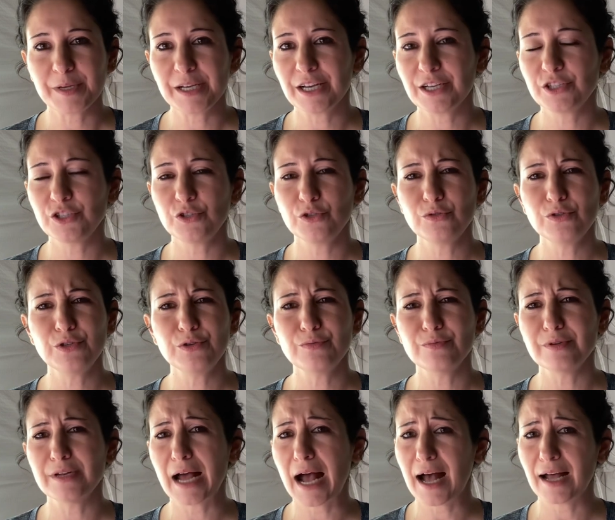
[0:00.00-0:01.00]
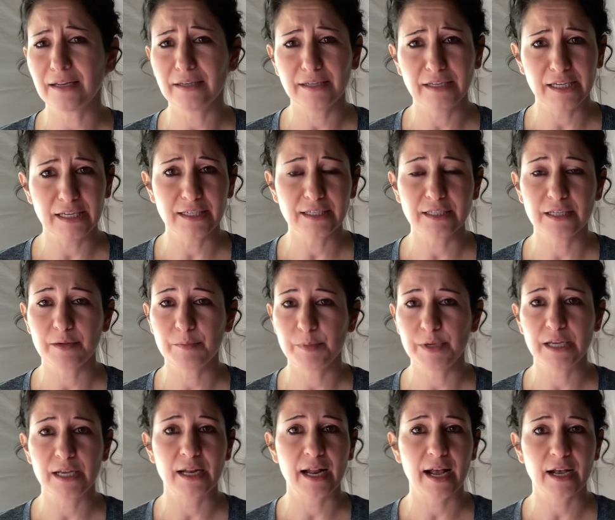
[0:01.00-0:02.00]
because you do not need to
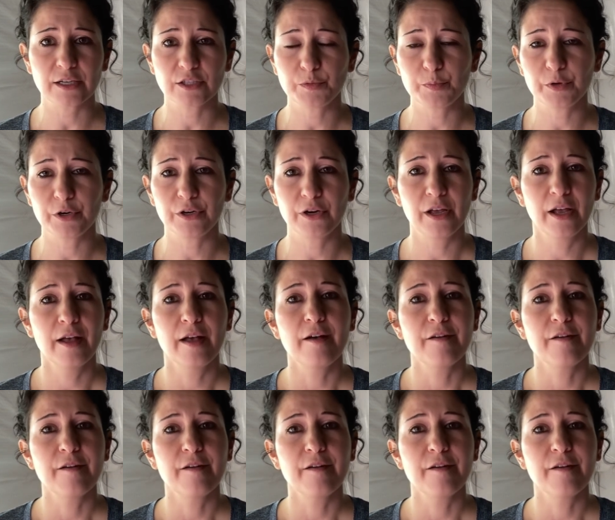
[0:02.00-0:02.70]
be an expert